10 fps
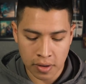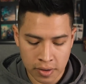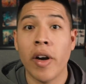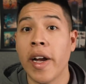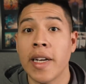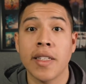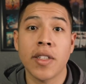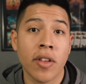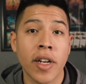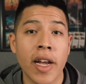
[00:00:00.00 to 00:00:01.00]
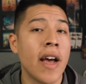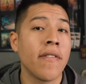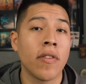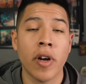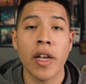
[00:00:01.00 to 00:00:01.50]
Alright guys, that's all that I have
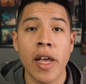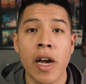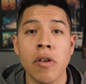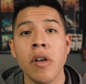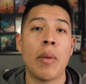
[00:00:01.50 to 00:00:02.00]
for right now.